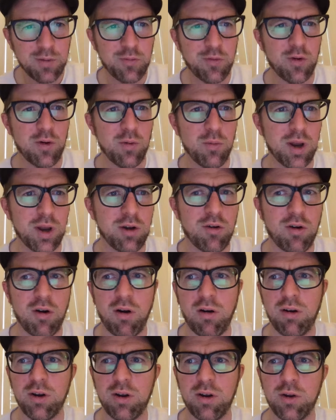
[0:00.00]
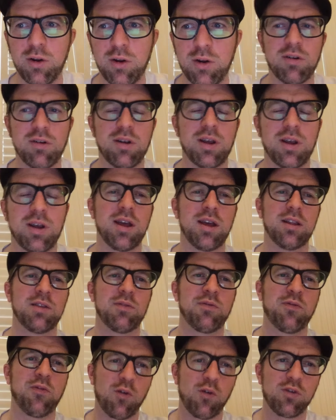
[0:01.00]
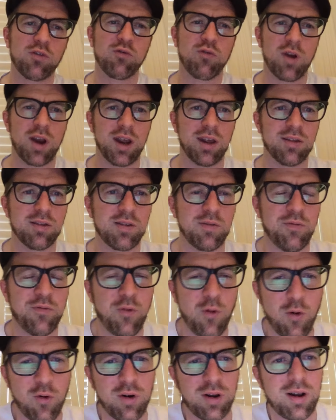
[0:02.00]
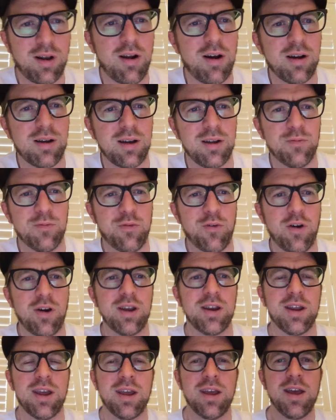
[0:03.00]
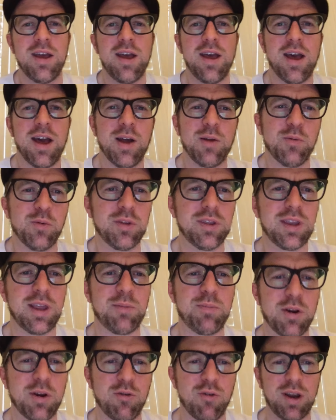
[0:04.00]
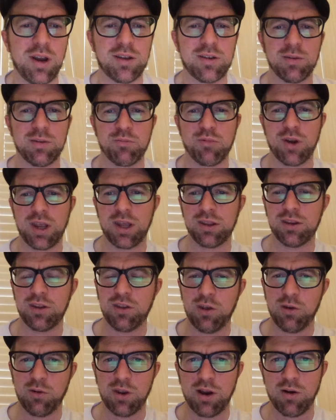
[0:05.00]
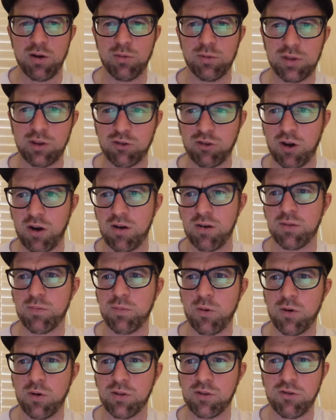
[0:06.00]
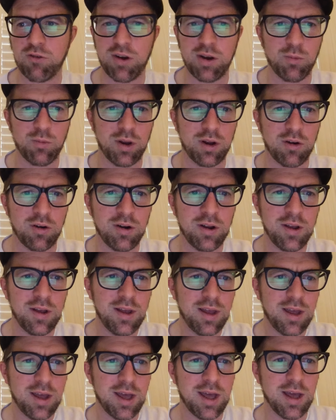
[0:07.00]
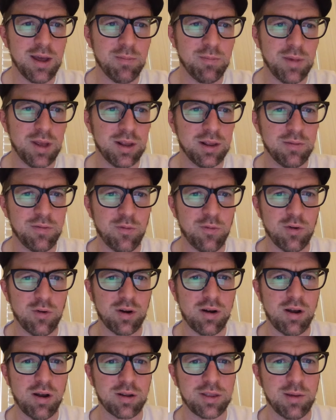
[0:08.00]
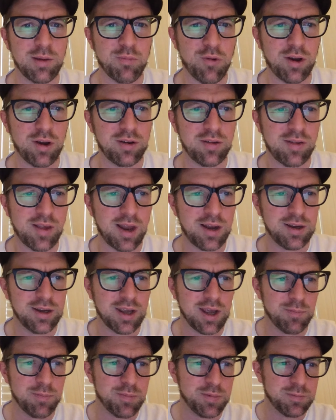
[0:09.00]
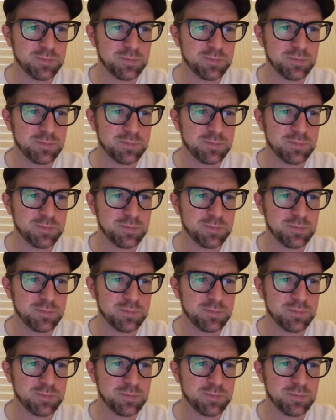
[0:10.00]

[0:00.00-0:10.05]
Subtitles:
for a winner or loser. The first race, the 4 o'clock on Friday. And wouldn't that be great to bring in the new year with the Charles Burns train winner in the 4 o'clock, the Apprentice Handicap?